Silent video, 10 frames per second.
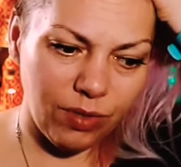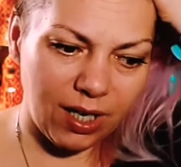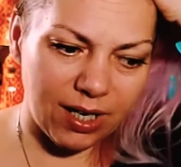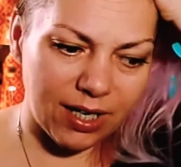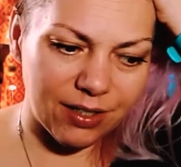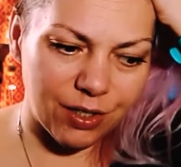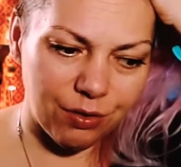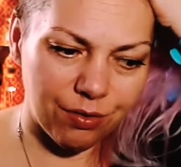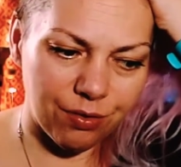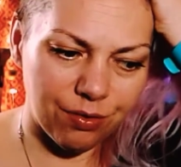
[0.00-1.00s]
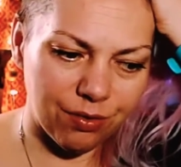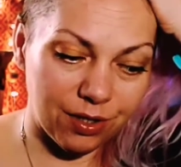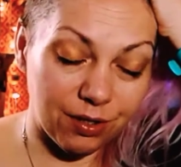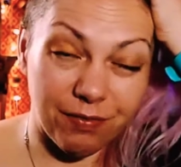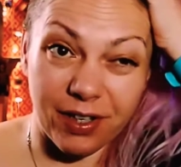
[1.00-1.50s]
I guess
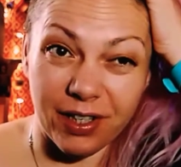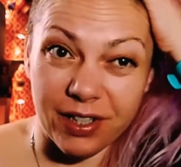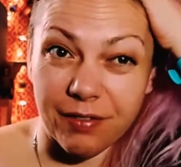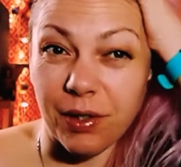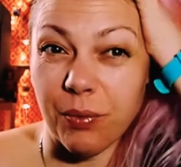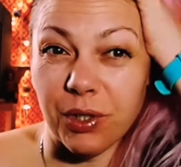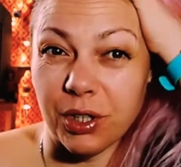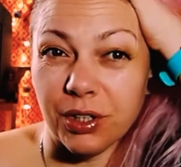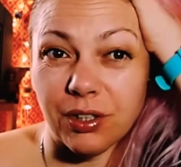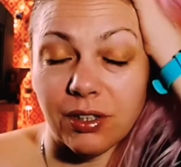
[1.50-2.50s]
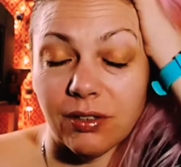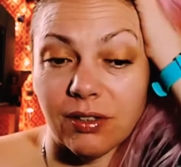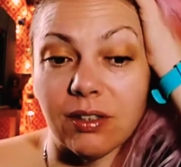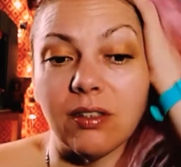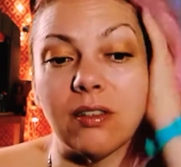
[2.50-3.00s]
it's a very different world,
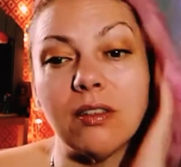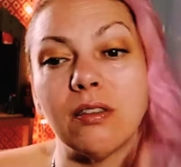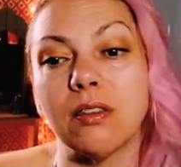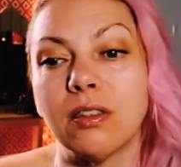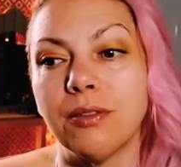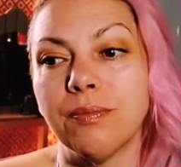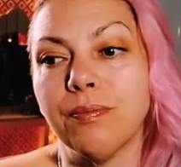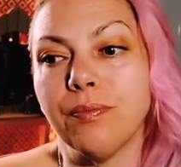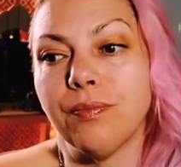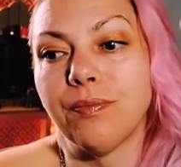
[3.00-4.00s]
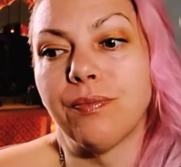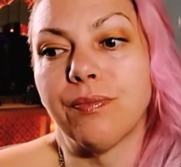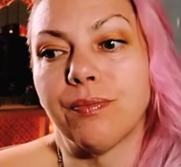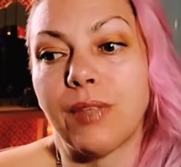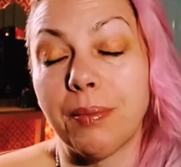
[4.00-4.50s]
and
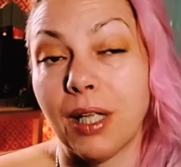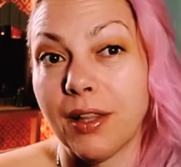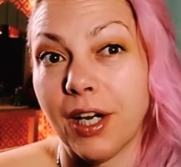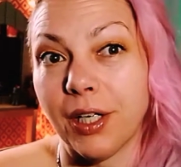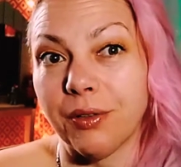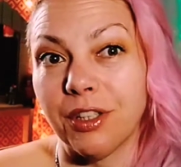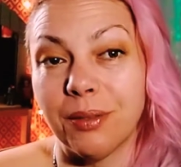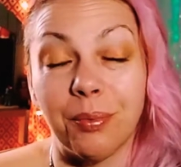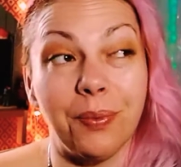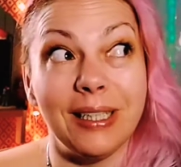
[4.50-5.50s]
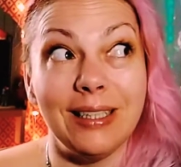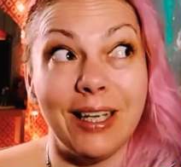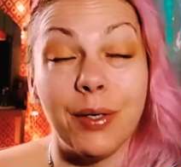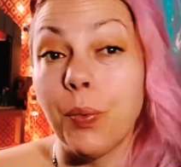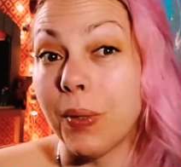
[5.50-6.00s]
I'm glad that I grew up when
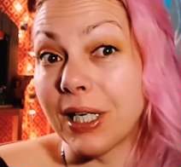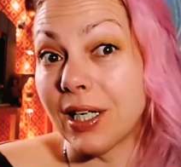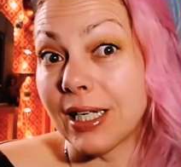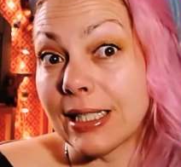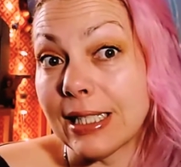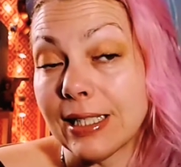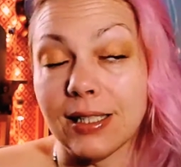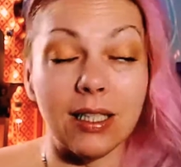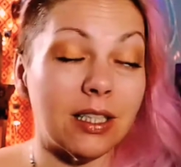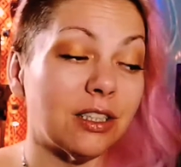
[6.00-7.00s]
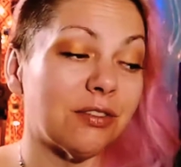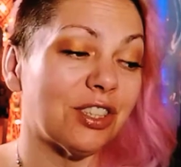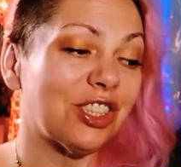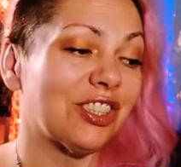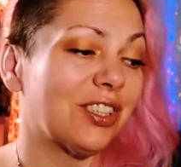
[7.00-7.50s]
and where I did, that's for
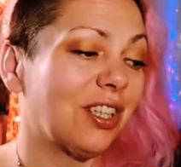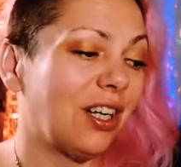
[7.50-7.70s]
sure,